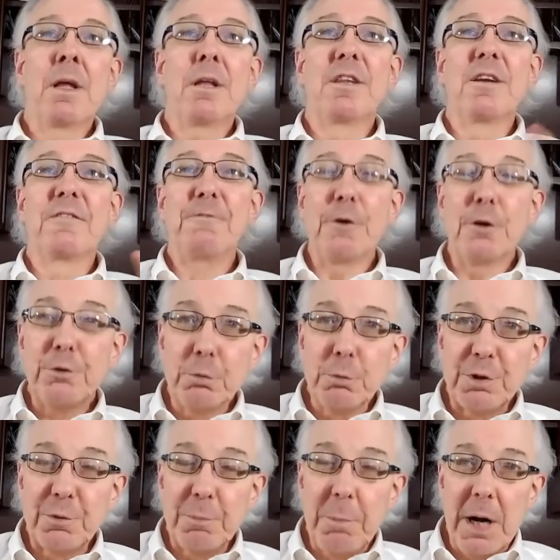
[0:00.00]
The first
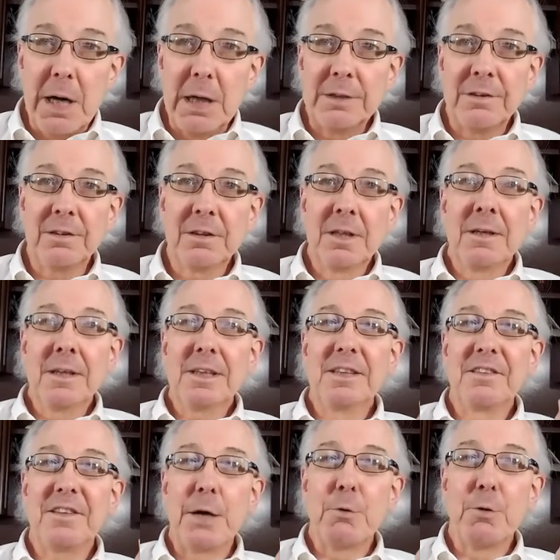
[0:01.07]
response
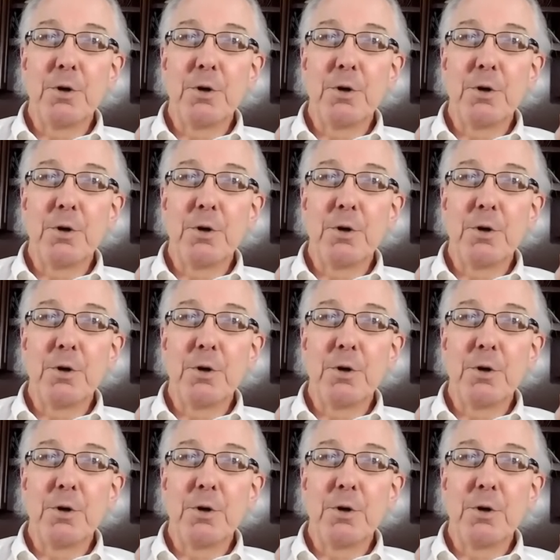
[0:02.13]
is a